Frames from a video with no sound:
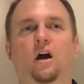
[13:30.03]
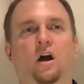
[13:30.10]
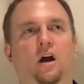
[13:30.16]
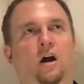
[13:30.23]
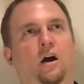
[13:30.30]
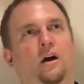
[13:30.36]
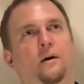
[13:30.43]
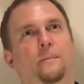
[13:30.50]

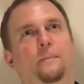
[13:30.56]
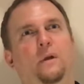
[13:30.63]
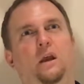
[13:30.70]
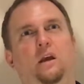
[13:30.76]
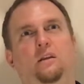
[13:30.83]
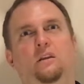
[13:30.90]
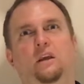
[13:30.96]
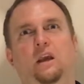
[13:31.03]

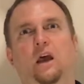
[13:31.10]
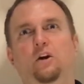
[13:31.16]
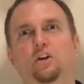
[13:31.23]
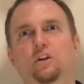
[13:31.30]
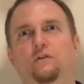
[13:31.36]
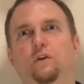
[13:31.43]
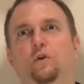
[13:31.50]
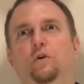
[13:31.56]
The
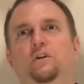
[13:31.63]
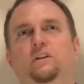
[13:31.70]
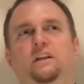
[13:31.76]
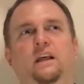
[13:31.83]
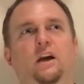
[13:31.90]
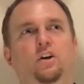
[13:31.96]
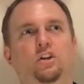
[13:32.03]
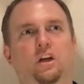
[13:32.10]
energy, the
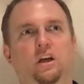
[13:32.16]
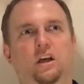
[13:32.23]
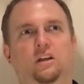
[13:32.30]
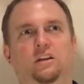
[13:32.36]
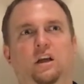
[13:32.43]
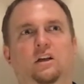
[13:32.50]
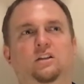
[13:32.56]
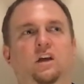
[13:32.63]
kundalini energy
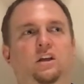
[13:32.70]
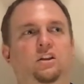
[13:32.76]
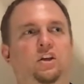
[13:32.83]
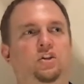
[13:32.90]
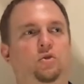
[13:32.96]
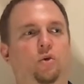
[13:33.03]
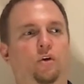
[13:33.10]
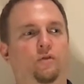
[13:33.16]
is like
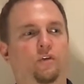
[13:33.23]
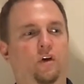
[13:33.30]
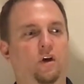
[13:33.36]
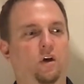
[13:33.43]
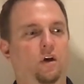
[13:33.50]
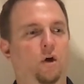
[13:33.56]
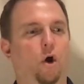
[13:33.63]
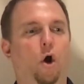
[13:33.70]
this sort of
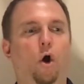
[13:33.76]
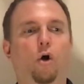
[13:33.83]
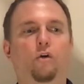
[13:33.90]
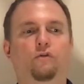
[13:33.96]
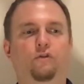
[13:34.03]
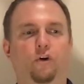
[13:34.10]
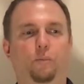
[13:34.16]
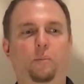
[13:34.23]

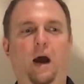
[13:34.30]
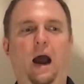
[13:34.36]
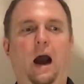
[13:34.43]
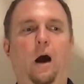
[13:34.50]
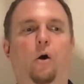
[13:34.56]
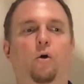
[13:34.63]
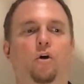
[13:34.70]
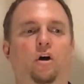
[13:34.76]

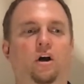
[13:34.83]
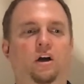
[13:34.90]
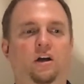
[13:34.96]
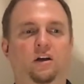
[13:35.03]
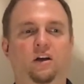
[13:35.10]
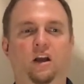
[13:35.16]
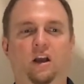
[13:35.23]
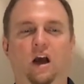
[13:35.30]

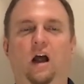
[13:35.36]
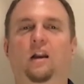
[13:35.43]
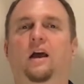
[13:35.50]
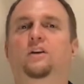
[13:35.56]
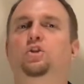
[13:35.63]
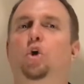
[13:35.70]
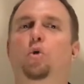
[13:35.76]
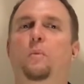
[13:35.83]
overpowering
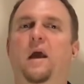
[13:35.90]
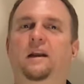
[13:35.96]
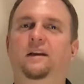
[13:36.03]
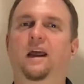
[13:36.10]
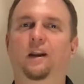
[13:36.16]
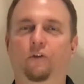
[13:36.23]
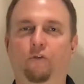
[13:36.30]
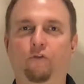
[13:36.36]

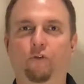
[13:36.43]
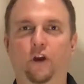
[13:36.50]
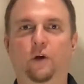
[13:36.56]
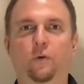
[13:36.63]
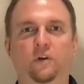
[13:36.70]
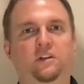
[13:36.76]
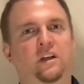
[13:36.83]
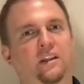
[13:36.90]
electromagnetic
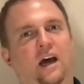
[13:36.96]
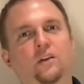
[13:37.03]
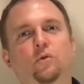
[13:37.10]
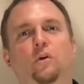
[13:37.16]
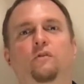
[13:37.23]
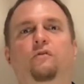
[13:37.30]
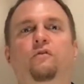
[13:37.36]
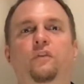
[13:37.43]
frequency. That's
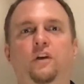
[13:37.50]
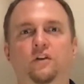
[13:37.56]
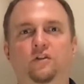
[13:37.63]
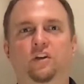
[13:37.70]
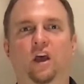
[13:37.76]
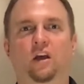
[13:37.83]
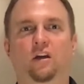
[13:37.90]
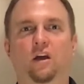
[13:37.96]
what it
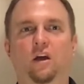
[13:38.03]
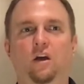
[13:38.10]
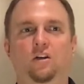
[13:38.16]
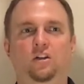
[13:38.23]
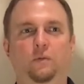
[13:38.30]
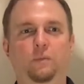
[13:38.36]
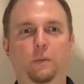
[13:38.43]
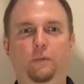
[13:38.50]
feels like.
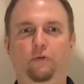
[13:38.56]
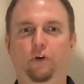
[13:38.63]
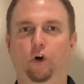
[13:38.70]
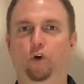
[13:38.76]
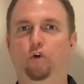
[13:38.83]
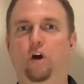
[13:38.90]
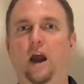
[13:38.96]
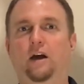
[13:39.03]
Some people feel
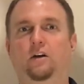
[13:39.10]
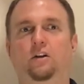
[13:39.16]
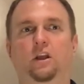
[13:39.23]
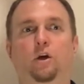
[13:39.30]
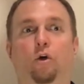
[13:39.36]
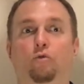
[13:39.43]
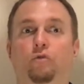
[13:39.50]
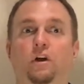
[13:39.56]

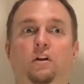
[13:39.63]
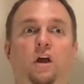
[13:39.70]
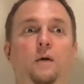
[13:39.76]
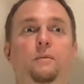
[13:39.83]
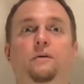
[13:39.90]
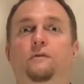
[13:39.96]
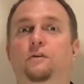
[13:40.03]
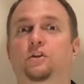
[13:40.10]
crackling or
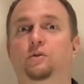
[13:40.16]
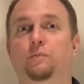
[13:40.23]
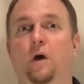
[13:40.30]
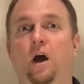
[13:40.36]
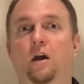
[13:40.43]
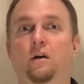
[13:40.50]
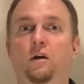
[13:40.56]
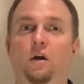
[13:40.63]
realignment of the
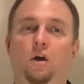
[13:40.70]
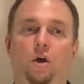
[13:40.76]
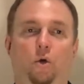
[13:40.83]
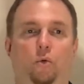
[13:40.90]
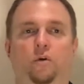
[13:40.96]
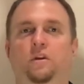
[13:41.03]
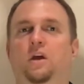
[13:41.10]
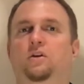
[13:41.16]
spine
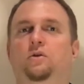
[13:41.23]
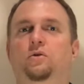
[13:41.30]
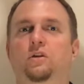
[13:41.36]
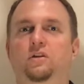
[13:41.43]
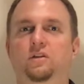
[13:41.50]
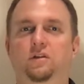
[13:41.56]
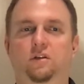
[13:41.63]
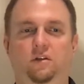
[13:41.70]
when they do
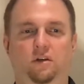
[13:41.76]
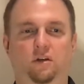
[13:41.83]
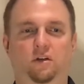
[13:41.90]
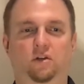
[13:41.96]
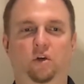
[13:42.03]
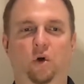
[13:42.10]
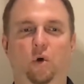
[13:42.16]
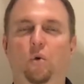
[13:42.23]
this.
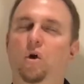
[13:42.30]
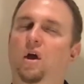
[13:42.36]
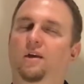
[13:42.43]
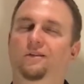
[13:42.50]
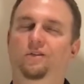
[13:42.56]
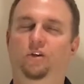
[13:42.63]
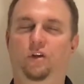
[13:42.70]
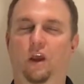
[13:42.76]
So
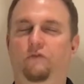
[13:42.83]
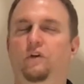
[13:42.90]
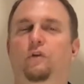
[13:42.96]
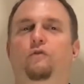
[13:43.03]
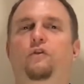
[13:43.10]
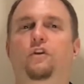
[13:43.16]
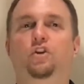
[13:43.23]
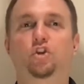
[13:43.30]
if you're
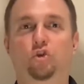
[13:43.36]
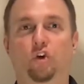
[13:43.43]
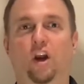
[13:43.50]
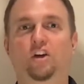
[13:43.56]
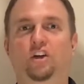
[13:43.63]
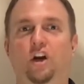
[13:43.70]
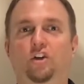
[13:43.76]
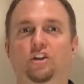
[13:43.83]
feeling
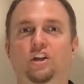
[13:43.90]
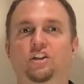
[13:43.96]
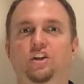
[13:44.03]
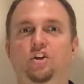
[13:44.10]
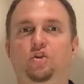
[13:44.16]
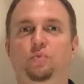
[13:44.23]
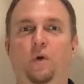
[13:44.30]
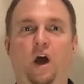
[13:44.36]
strange energies in
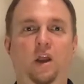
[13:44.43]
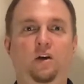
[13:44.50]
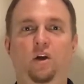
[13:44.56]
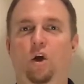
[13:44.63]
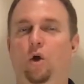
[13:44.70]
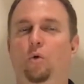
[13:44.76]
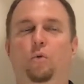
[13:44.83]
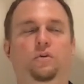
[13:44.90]
your spine
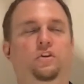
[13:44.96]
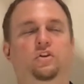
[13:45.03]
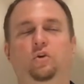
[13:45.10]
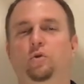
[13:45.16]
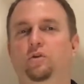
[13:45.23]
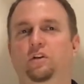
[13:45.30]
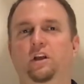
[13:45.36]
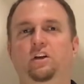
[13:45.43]
with
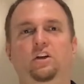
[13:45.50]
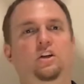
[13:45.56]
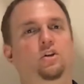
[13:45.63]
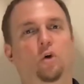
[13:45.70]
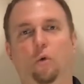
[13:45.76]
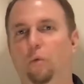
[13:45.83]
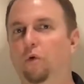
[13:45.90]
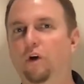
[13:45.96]
this kundalini,
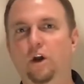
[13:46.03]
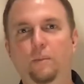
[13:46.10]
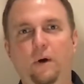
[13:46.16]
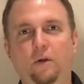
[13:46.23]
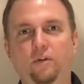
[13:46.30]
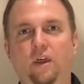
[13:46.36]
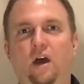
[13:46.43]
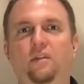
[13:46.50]
don't worry
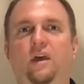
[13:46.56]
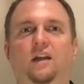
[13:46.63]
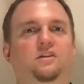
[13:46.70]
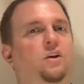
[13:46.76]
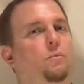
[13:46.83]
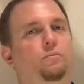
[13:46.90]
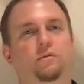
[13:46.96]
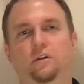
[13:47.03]
about that.
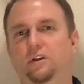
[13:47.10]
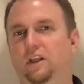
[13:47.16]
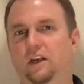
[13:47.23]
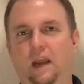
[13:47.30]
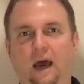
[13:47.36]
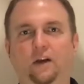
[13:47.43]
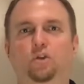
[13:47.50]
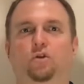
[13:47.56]
That's completely
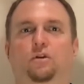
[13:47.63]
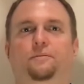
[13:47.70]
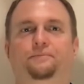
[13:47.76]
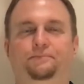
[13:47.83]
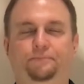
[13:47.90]
natural.